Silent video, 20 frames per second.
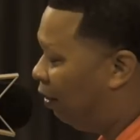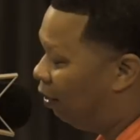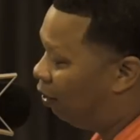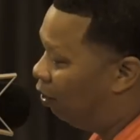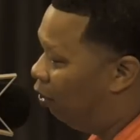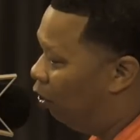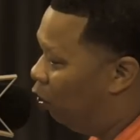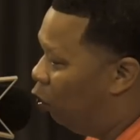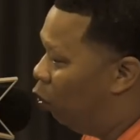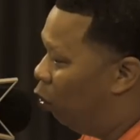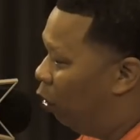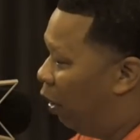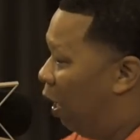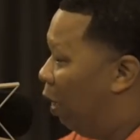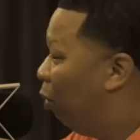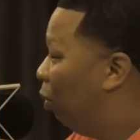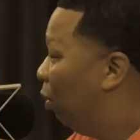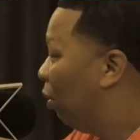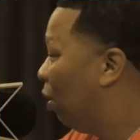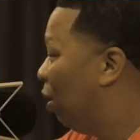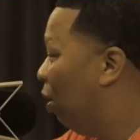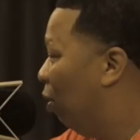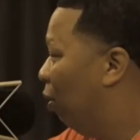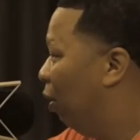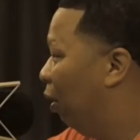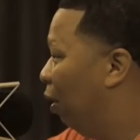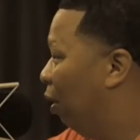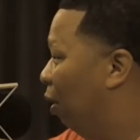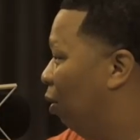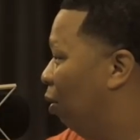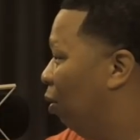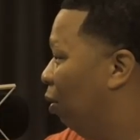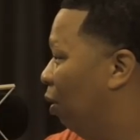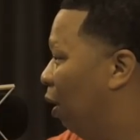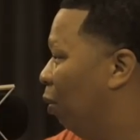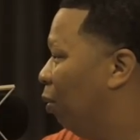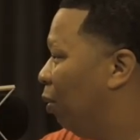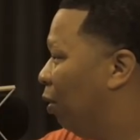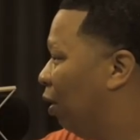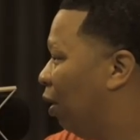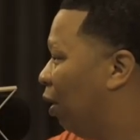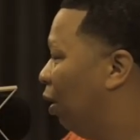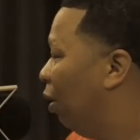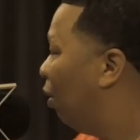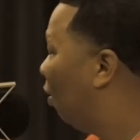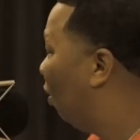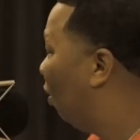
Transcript: just knew when that was going on, it was a good